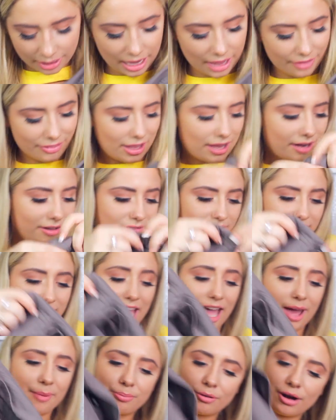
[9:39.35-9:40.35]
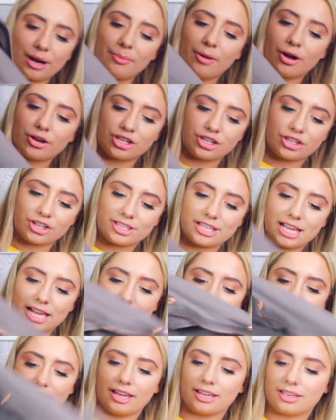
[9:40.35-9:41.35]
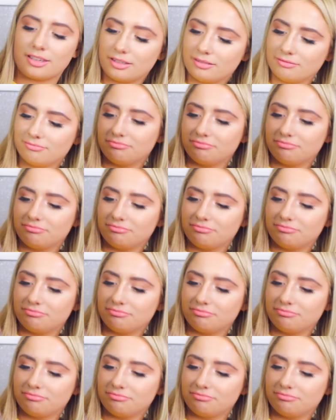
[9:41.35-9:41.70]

And then yeah, pretty much it just has like